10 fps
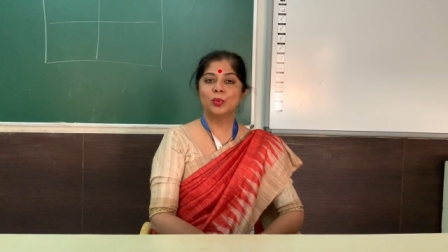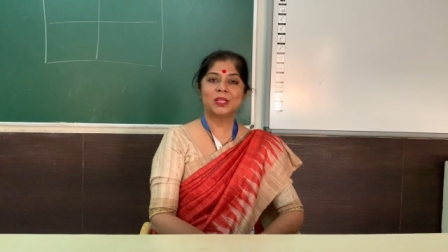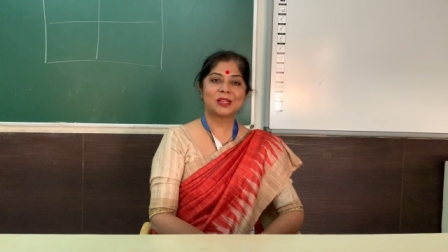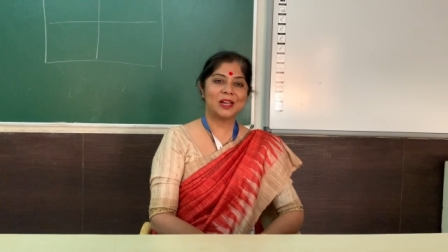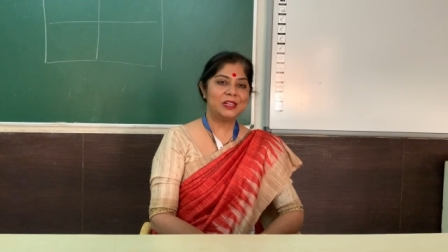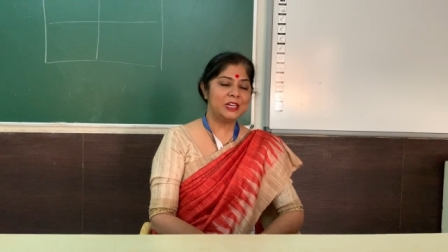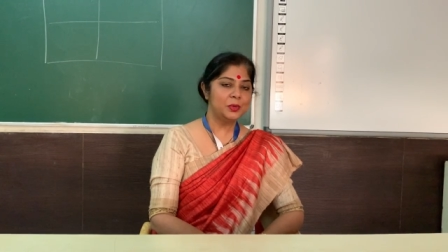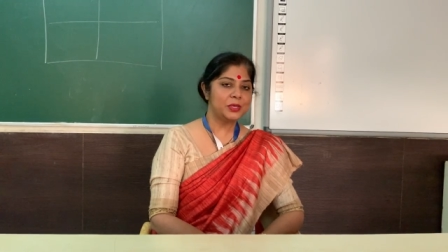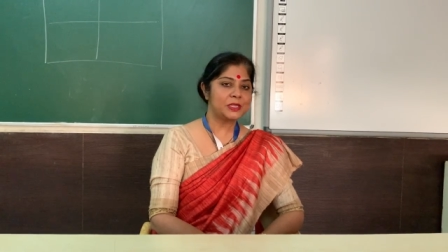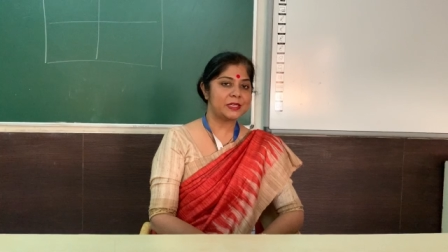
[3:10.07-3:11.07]
With
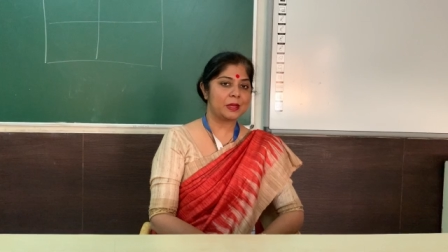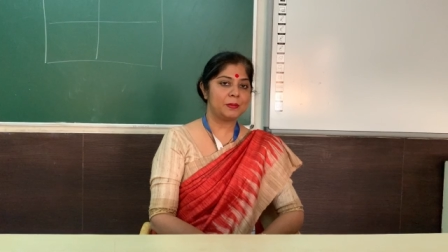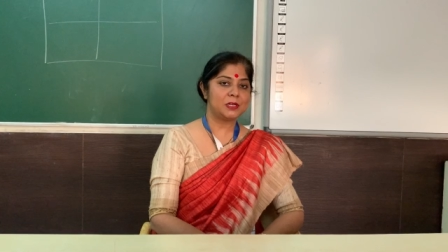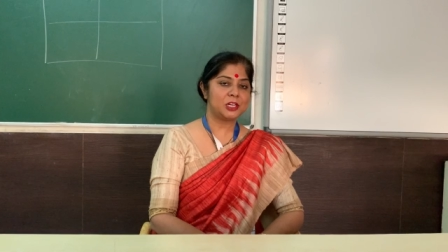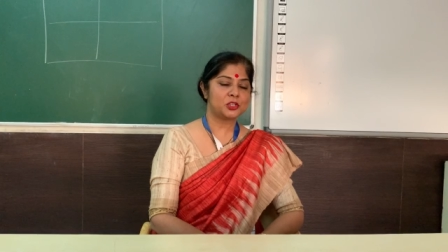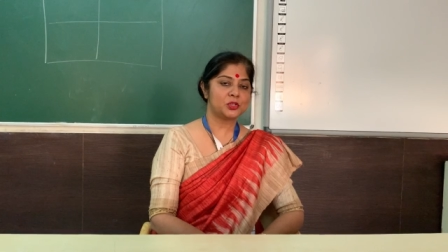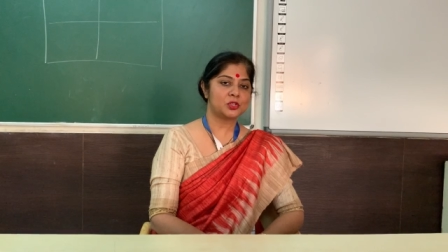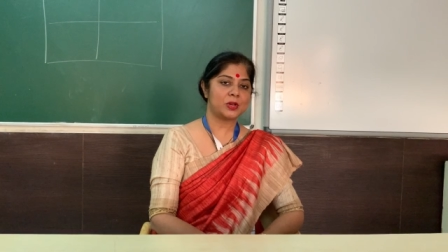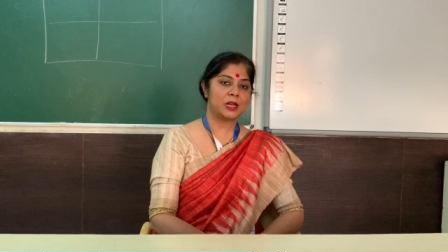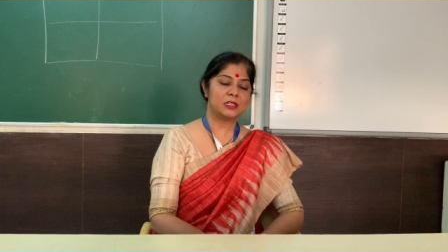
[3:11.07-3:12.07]
continuous segmentation
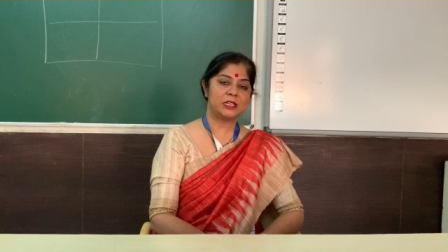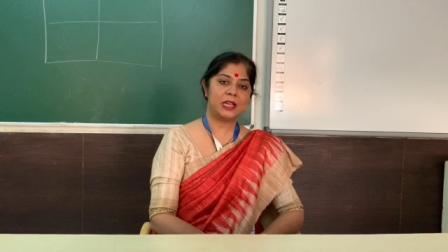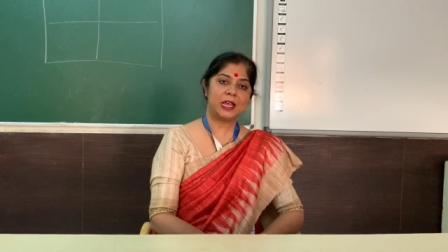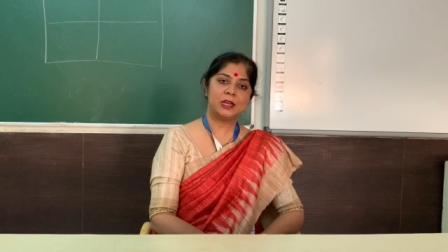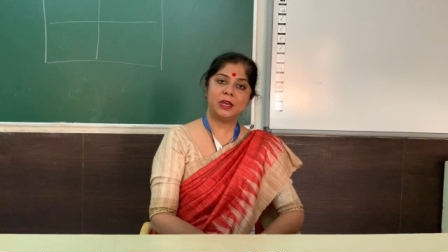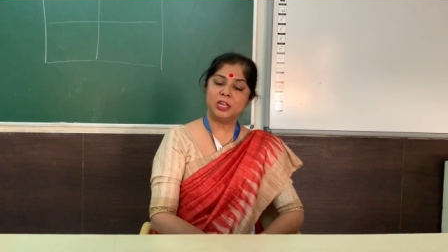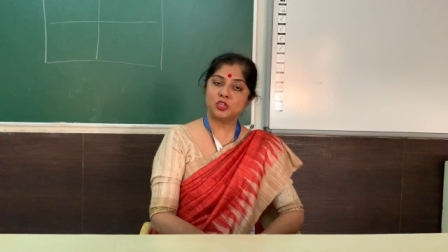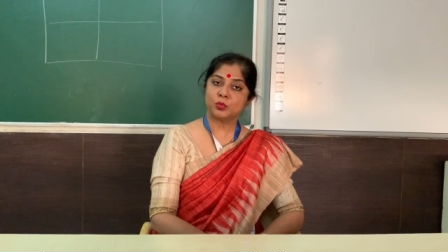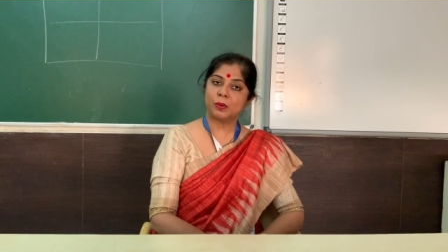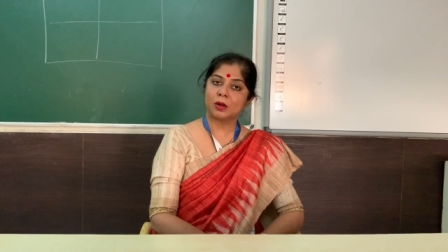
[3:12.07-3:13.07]
strategy and
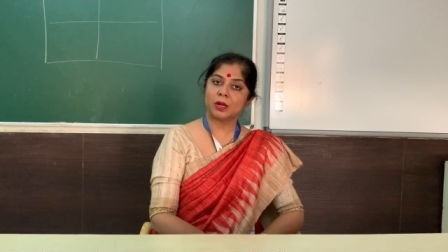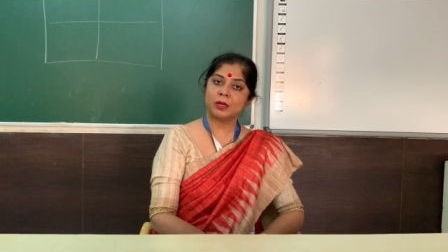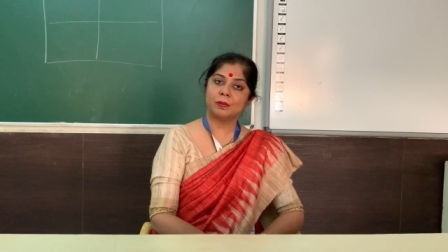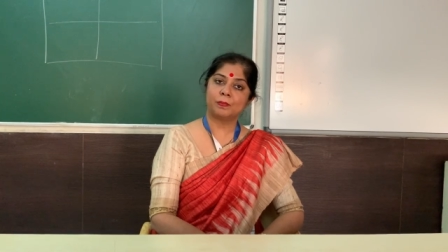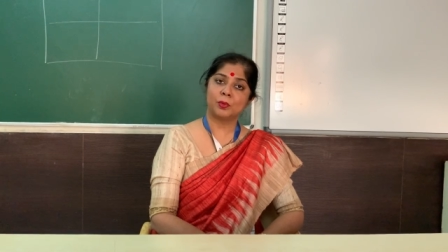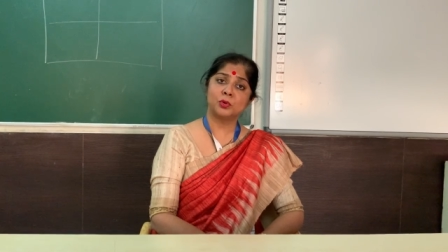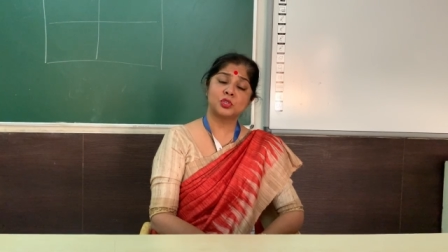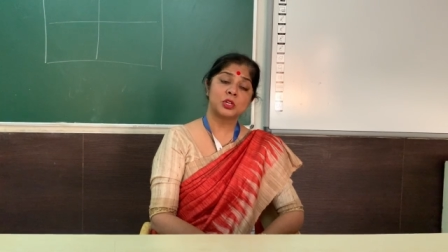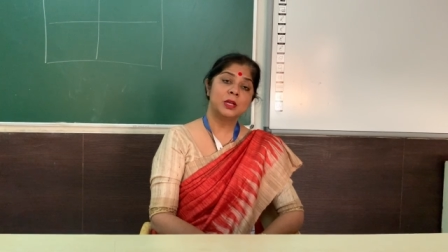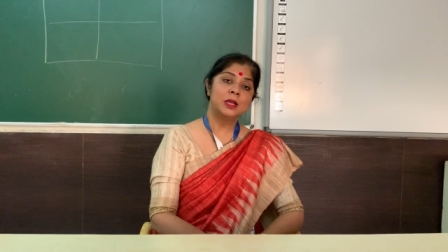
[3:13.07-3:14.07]
niche marketing approach,